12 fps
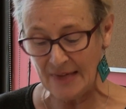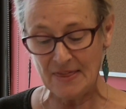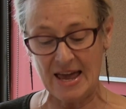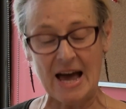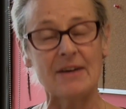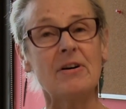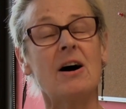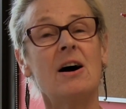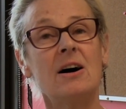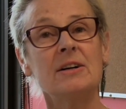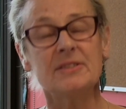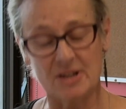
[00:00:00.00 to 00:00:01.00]
and they have a
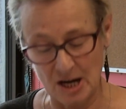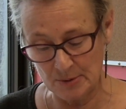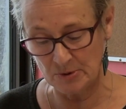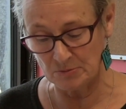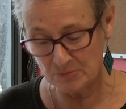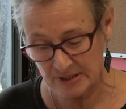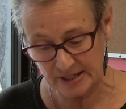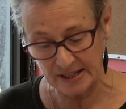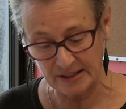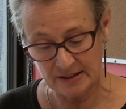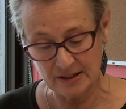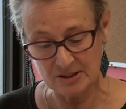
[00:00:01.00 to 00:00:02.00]
hard time
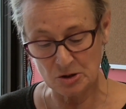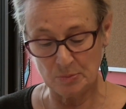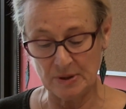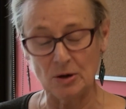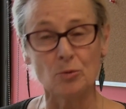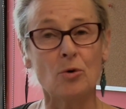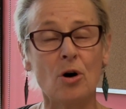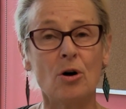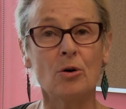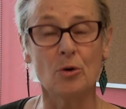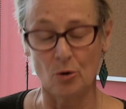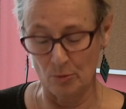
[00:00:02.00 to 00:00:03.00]
admitting to being
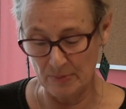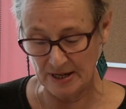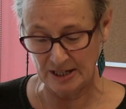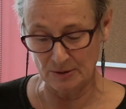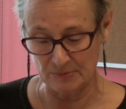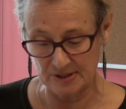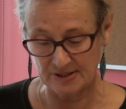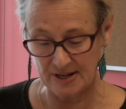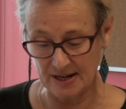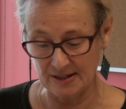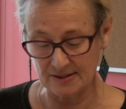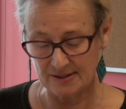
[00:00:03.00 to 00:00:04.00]
wrong or making
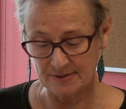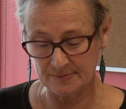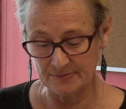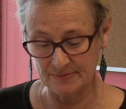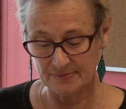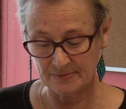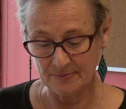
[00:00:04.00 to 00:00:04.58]
mistakes.